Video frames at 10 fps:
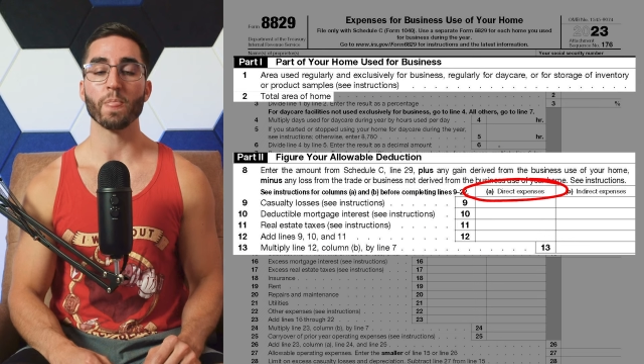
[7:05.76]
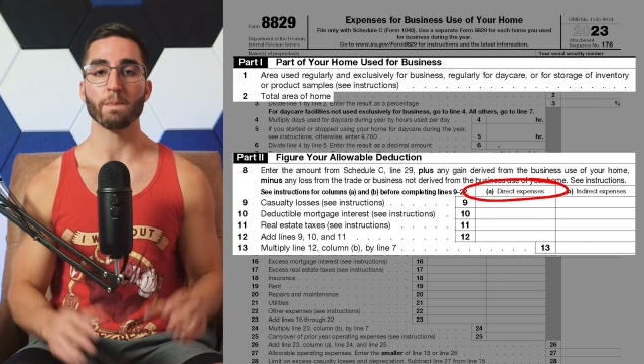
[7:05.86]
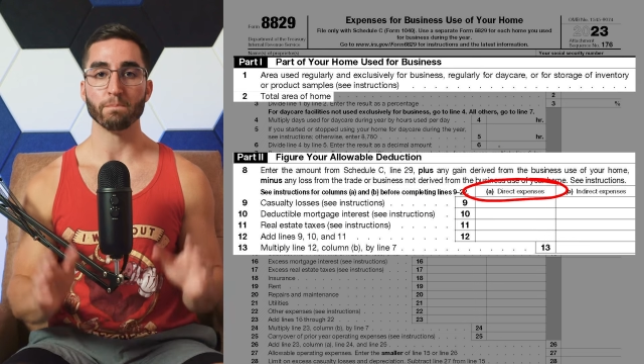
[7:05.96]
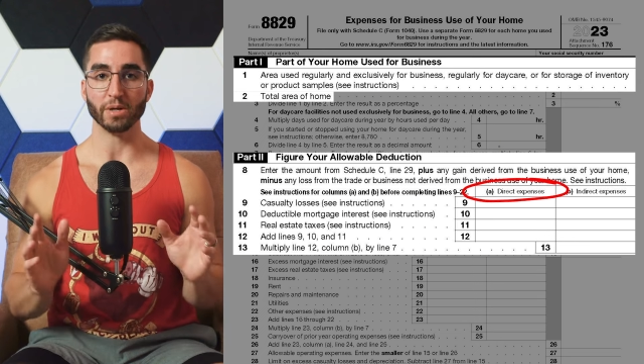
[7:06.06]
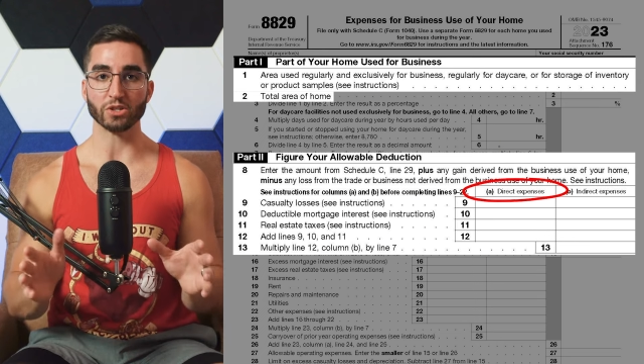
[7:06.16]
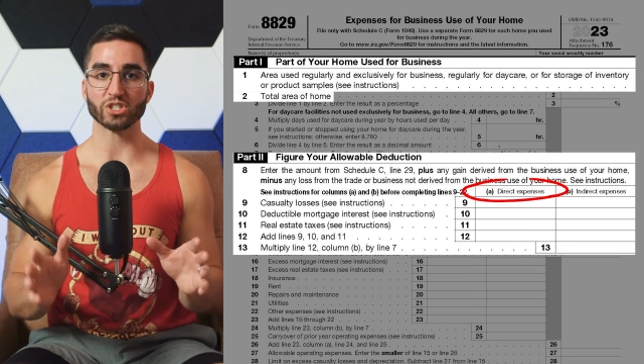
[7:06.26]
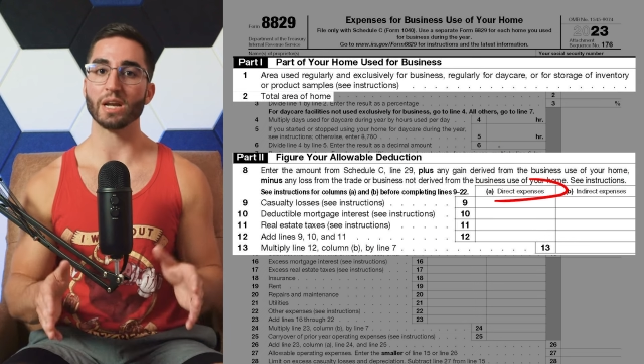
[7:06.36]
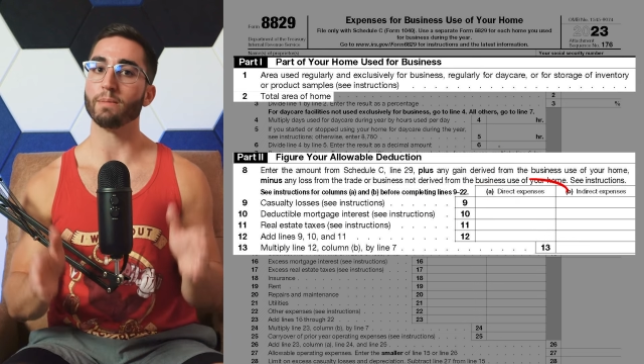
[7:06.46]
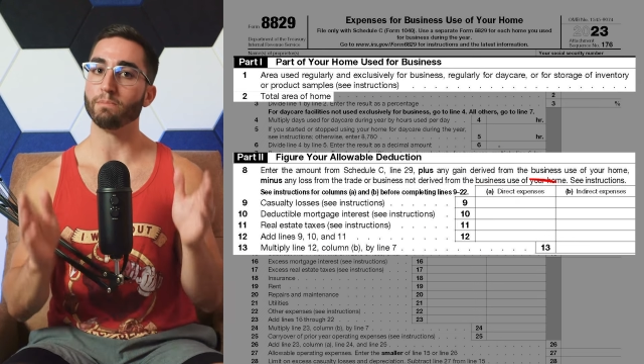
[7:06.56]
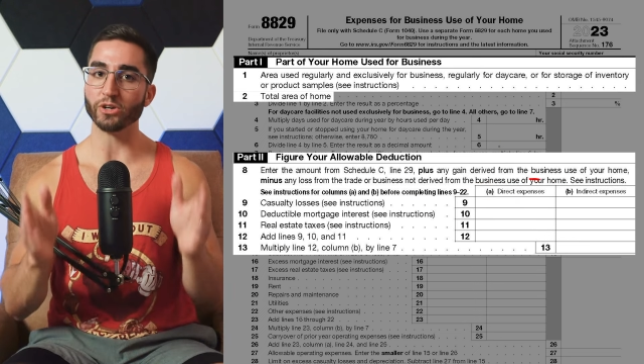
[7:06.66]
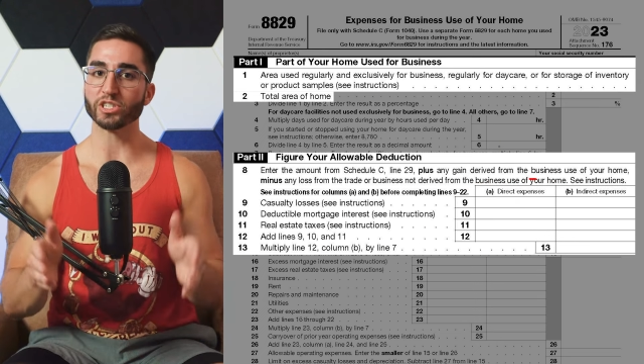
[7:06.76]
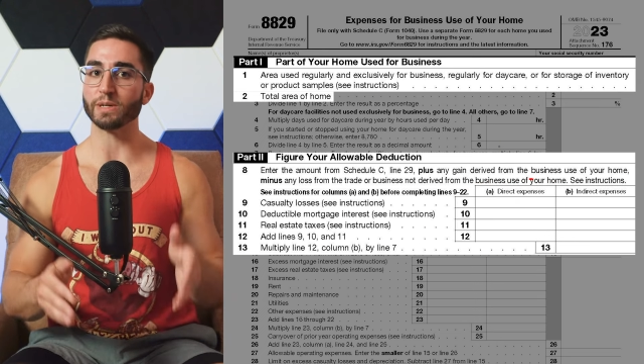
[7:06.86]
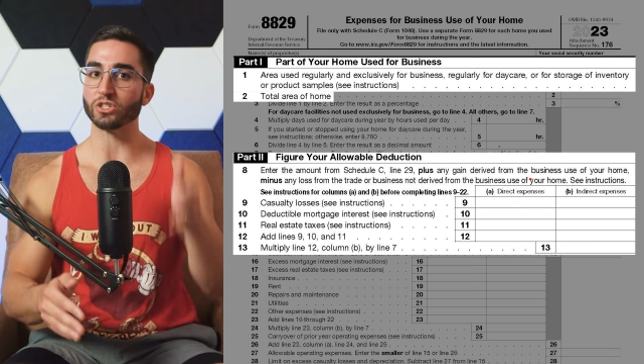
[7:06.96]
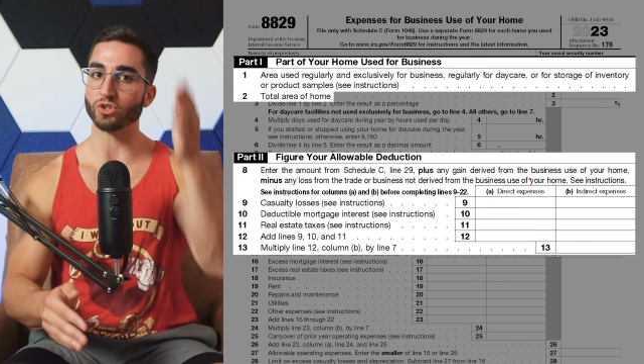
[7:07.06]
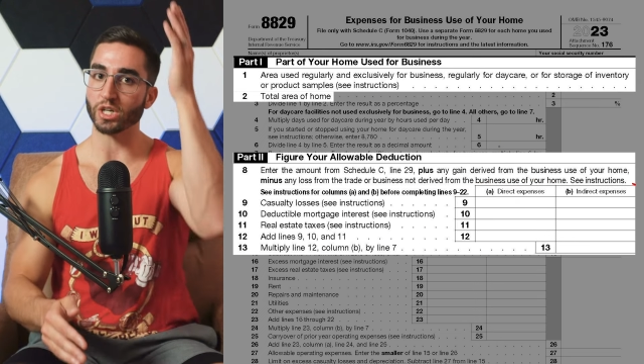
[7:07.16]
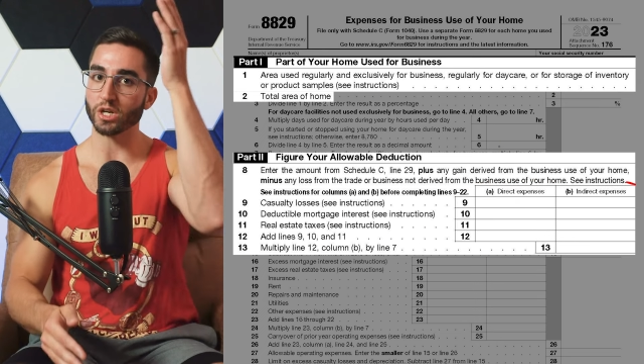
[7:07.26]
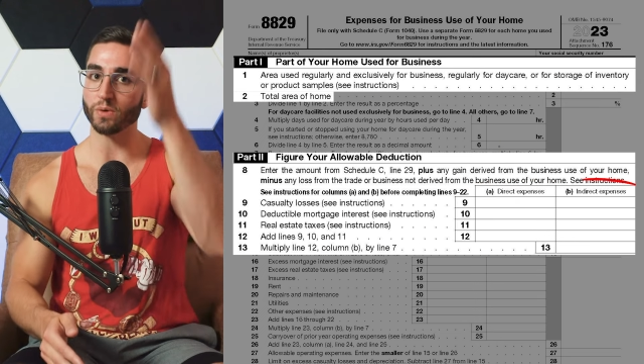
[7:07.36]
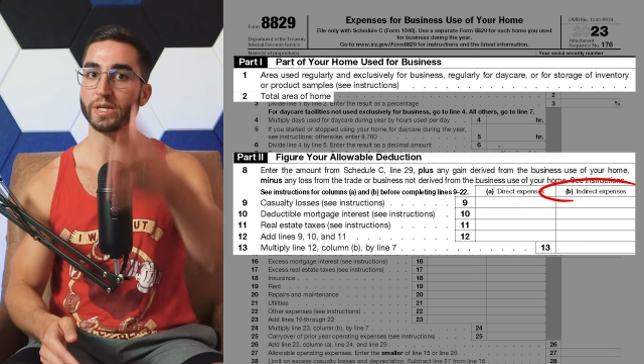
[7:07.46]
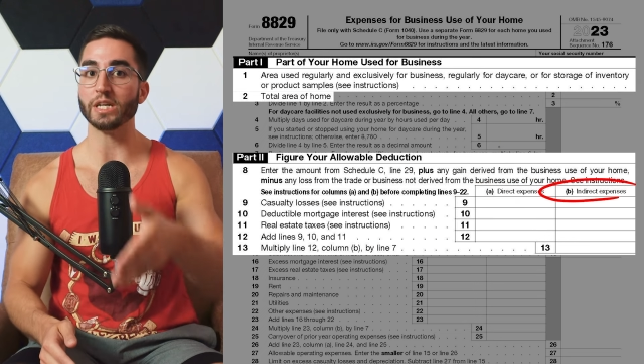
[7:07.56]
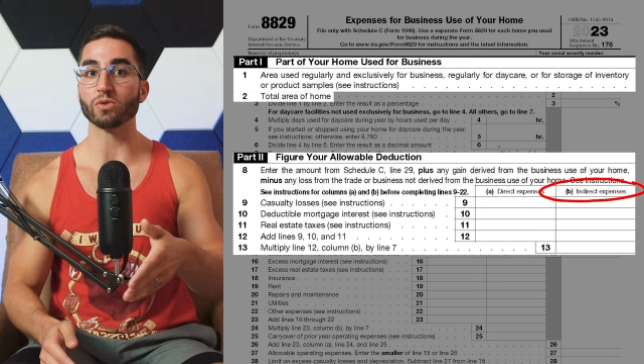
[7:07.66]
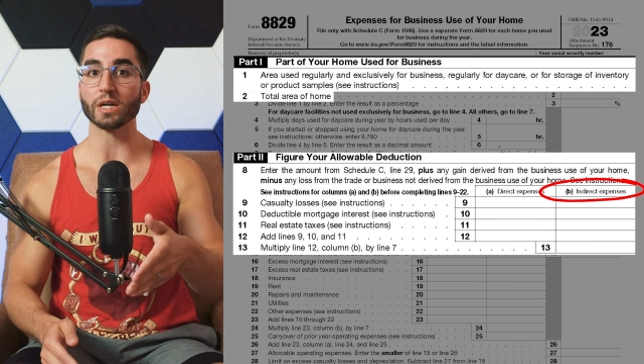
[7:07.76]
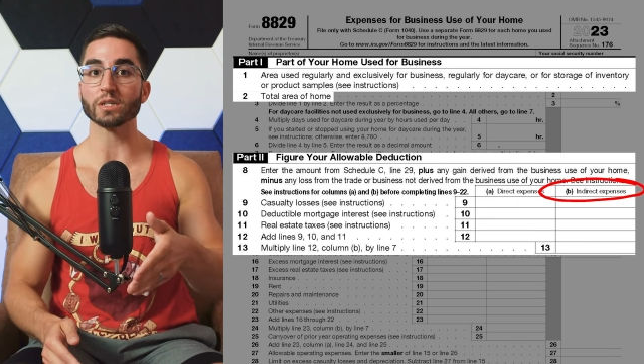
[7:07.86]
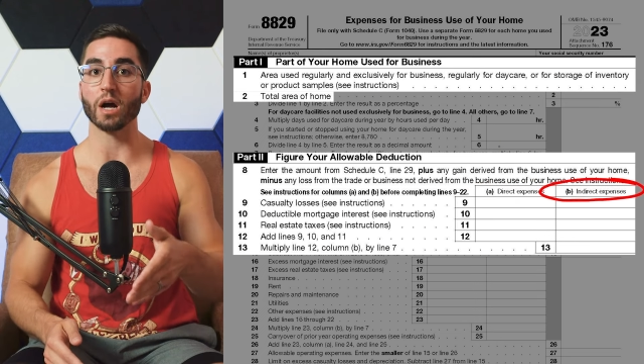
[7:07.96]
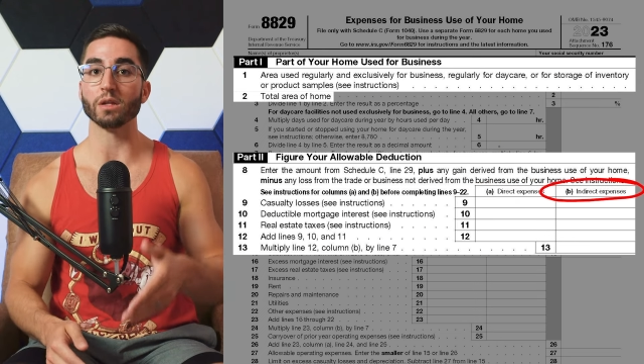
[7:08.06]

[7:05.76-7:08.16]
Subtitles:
But understand, most expenses are going to go in the indirect column.